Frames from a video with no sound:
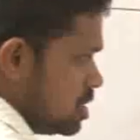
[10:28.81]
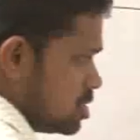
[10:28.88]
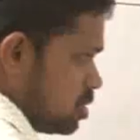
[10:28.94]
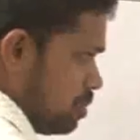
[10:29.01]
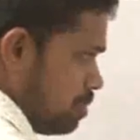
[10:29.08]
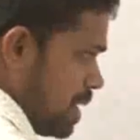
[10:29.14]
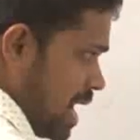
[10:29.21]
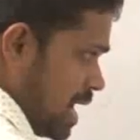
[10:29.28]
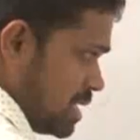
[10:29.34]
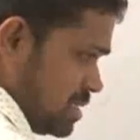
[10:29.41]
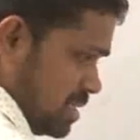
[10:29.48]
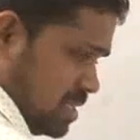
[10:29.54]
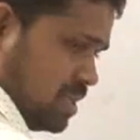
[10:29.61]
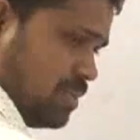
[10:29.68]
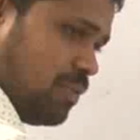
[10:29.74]
So
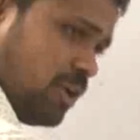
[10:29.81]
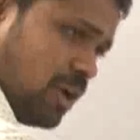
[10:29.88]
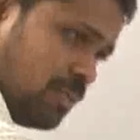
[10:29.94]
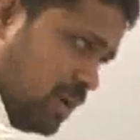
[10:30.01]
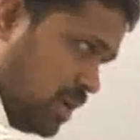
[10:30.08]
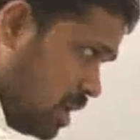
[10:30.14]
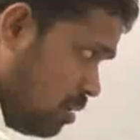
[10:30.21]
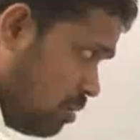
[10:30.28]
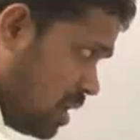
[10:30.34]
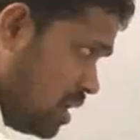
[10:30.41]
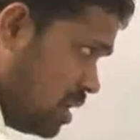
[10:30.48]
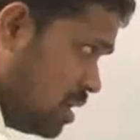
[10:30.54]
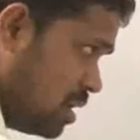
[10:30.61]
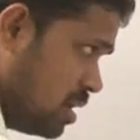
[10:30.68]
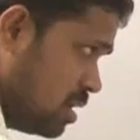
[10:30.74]
mass is a fundamental
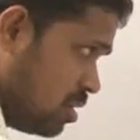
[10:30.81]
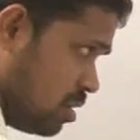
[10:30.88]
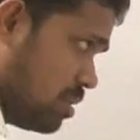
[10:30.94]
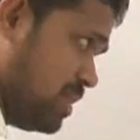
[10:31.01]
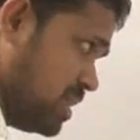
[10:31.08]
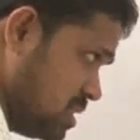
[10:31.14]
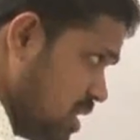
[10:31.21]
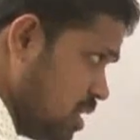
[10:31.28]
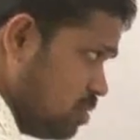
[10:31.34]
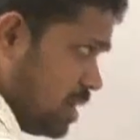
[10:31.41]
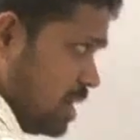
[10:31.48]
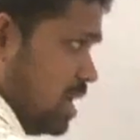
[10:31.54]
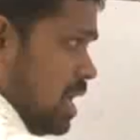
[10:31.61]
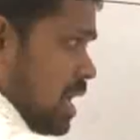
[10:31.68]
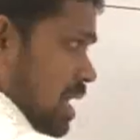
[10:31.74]
one or basic
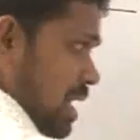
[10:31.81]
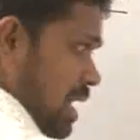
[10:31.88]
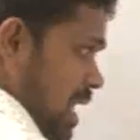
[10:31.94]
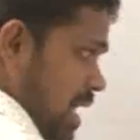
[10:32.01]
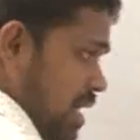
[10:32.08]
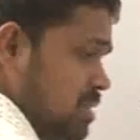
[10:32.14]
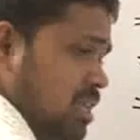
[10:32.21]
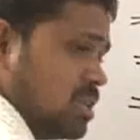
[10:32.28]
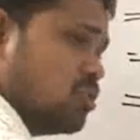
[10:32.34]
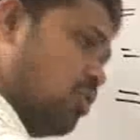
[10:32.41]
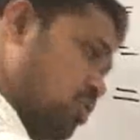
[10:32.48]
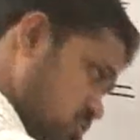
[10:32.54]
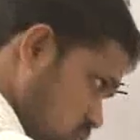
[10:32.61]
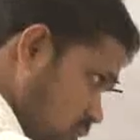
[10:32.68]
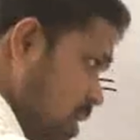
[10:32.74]
one. Length is
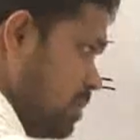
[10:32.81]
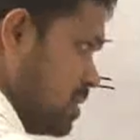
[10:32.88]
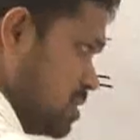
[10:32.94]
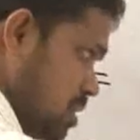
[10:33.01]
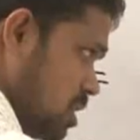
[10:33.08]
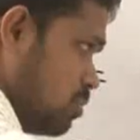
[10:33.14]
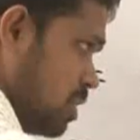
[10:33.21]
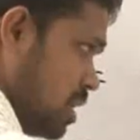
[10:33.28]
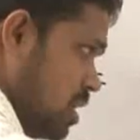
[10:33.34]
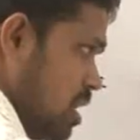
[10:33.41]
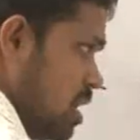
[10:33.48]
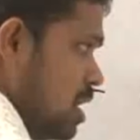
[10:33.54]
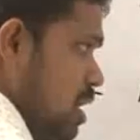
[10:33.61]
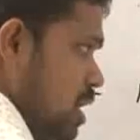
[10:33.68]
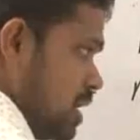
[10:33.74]
also a basic
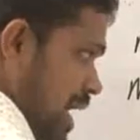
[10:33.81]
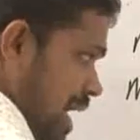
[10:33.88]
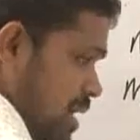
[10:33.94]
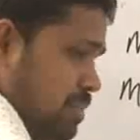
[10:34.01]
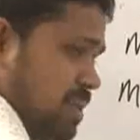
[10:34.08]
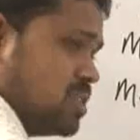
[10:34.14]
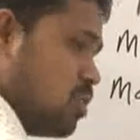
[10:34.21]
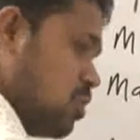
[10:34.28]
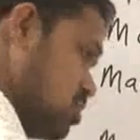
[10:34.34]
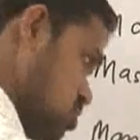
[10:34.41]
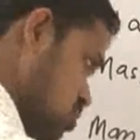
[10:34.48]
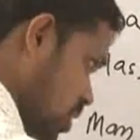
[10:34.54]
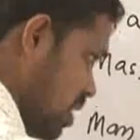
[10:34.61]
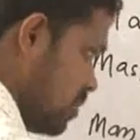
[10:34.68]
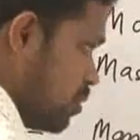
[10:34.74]
one. Time is
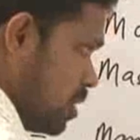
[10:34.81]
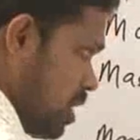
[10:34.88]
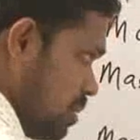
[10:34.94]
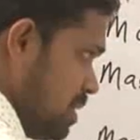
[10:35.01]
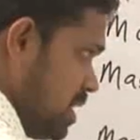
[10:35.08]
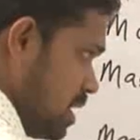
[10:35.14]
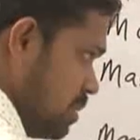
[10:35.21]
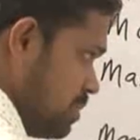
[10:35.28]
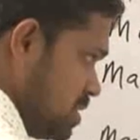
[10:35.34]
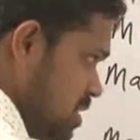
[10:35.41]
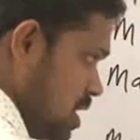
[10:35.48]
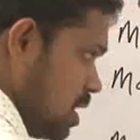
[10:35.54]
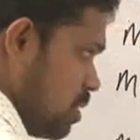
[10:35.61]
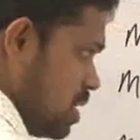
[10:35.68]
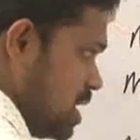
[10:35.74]
also a fundamental
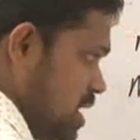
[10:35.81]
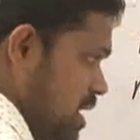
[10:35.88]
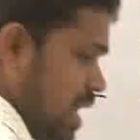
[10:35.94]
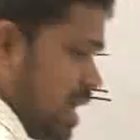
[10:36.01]
physical quantity.